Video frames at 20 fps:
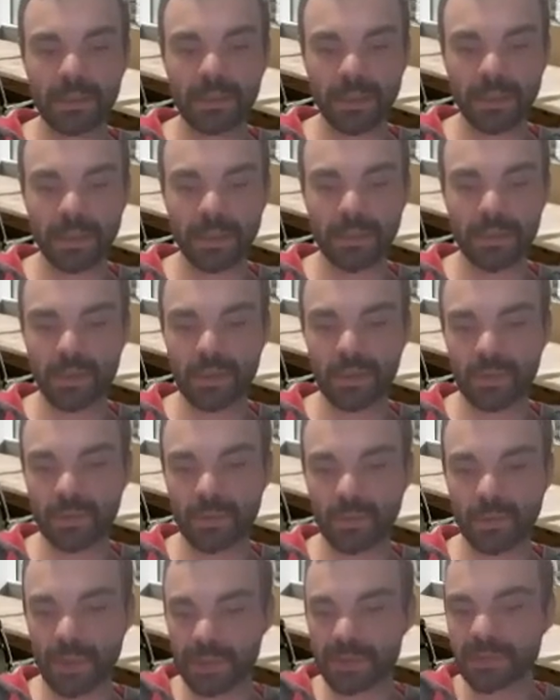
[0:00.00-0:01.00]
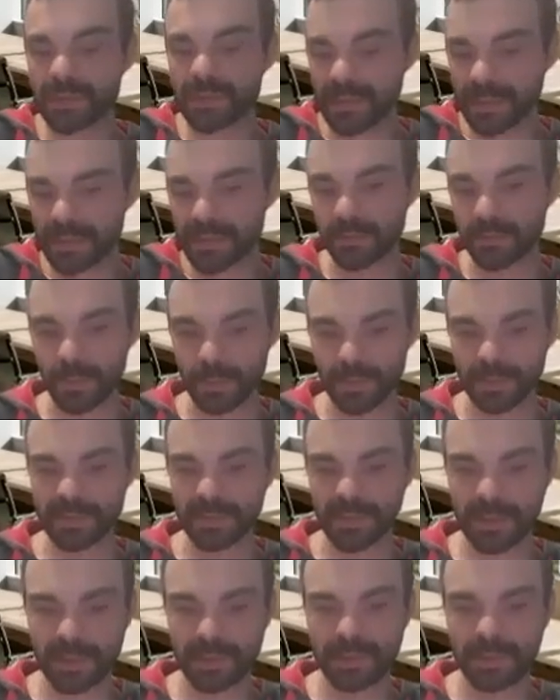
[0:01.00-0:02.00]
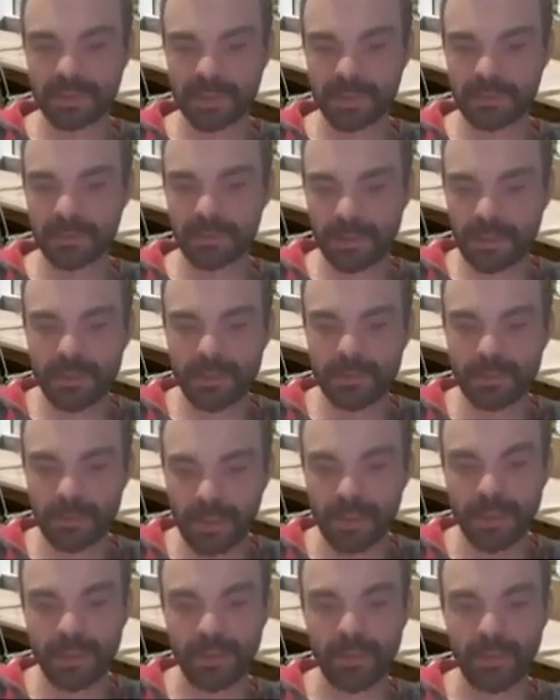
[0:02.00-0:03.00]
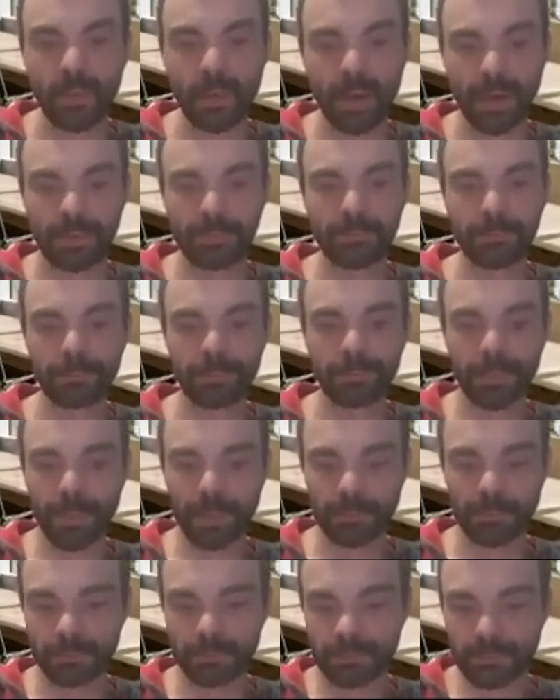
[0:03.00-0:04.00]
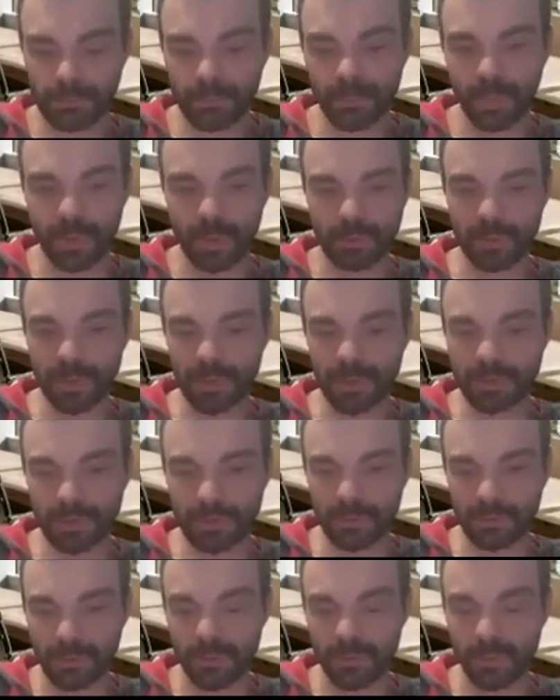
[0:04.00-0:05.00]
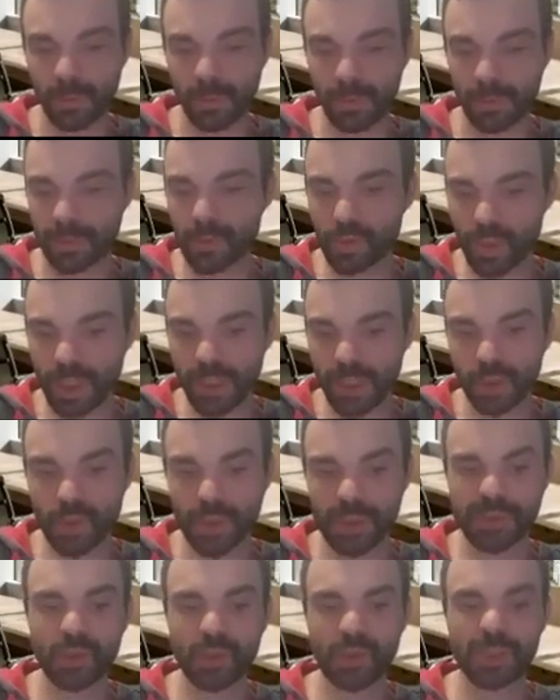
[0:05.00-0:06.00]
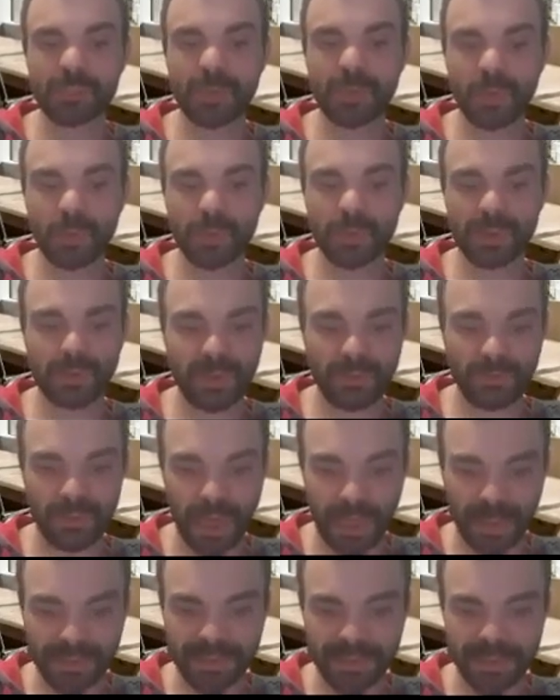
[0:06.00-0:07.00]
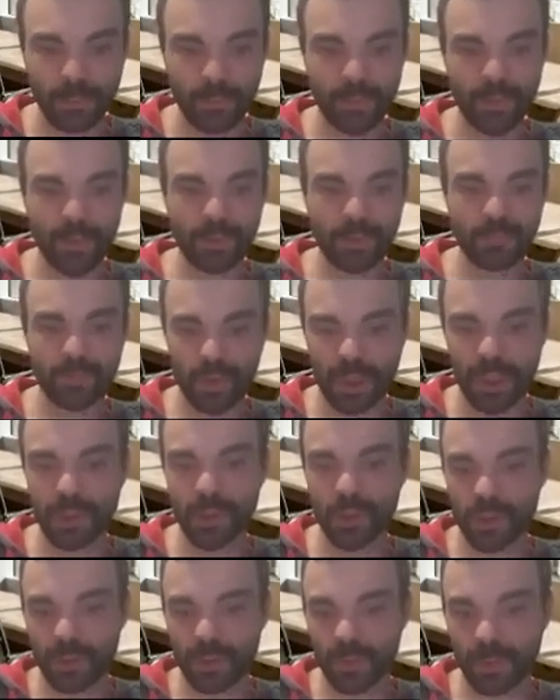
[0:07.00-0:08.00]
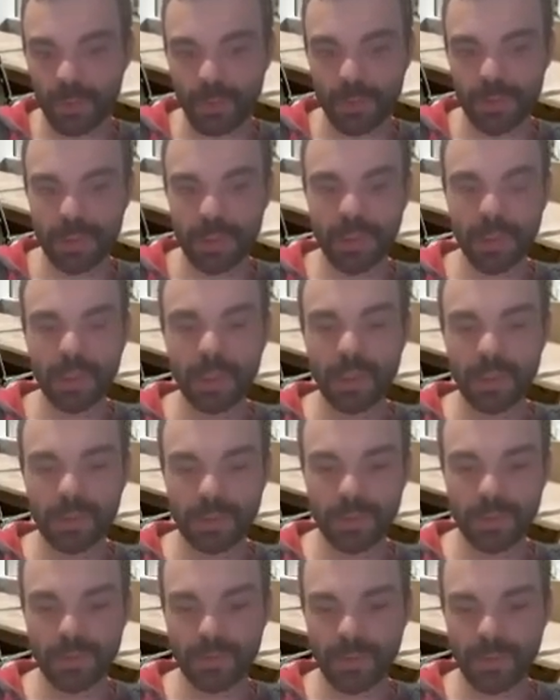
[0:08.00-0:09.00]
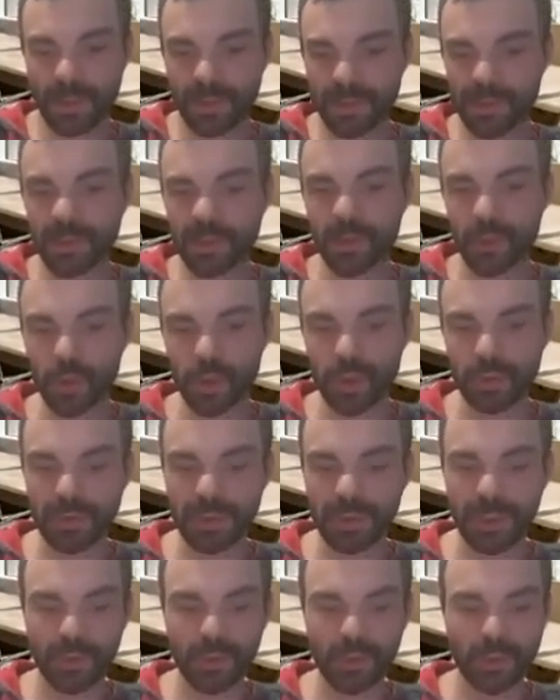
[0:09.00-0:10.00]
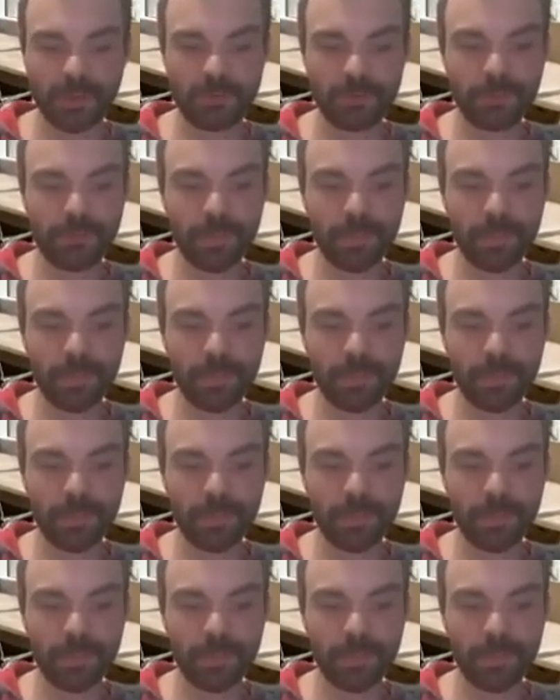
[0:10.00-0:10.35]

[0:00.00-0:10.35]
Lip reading: into a successor world state, so into another one. Well, and the world changes just because you have done something. You've changed the world due to the execution of an action.